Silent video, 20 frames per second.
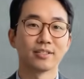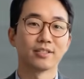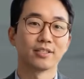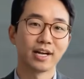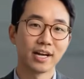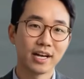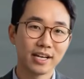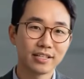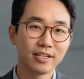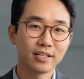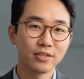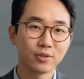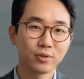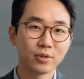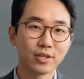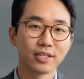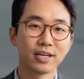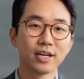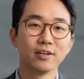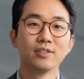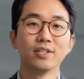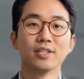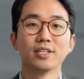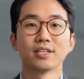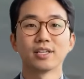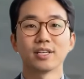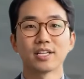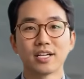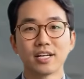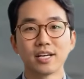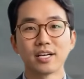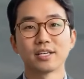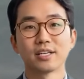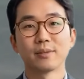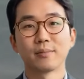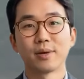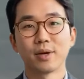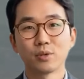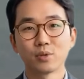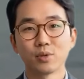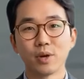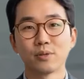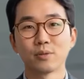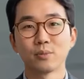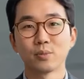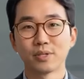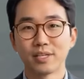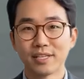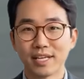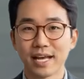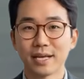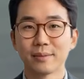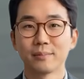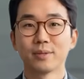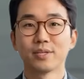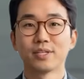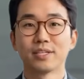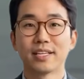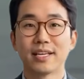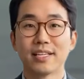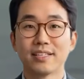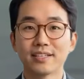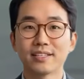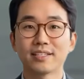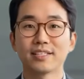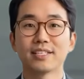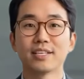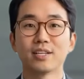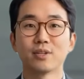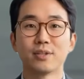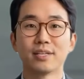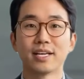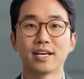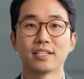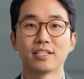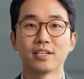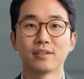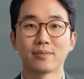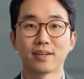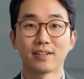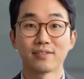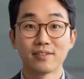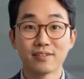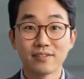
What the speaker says: Along a third axis, 6 enemy armored units advanced on our line